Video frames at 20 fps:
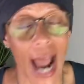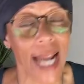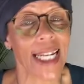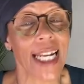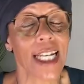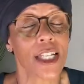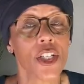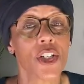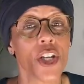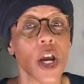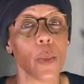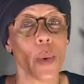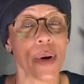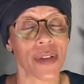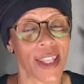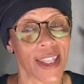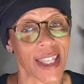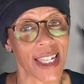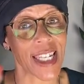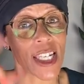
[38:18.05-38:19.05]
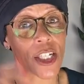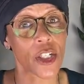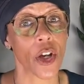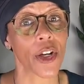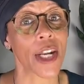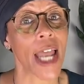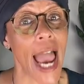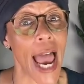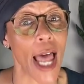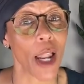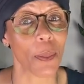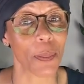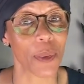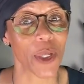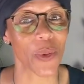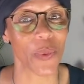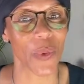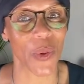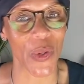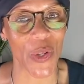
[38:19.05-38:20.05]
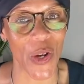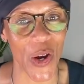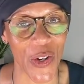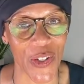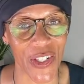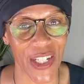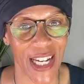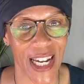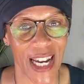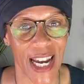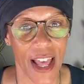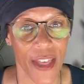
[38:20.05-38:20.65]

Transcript: I need to know whether this is going to help you or not.